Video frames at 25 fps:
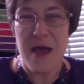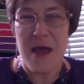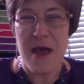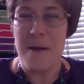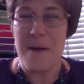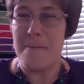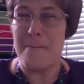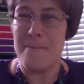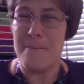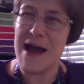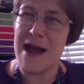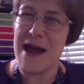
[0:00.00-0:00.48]

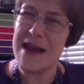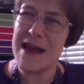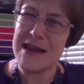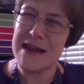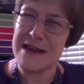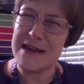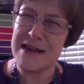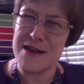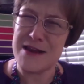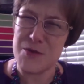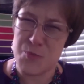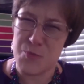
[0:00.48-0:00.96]
might
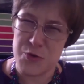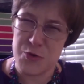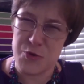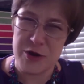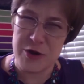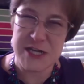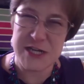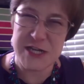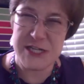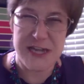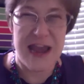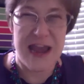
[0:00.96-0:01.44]
not
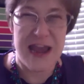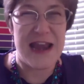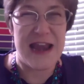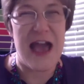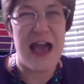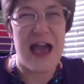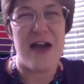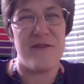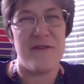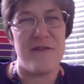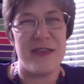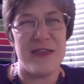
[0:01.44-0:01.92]
appreciate
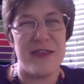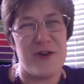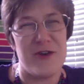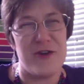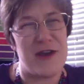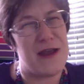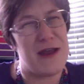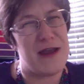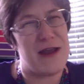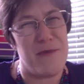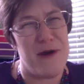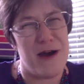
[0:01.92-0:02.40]
having their
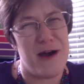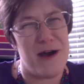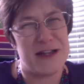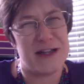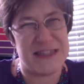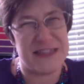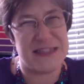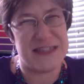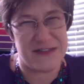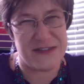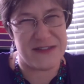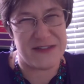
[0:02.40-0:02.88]

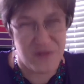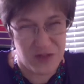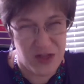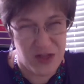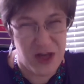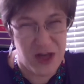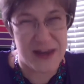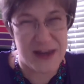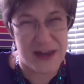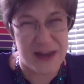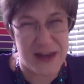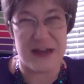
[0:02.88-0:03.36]
inboxes
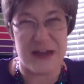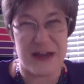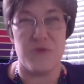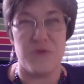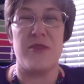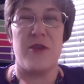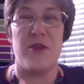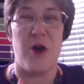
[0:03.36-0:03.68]
flooded with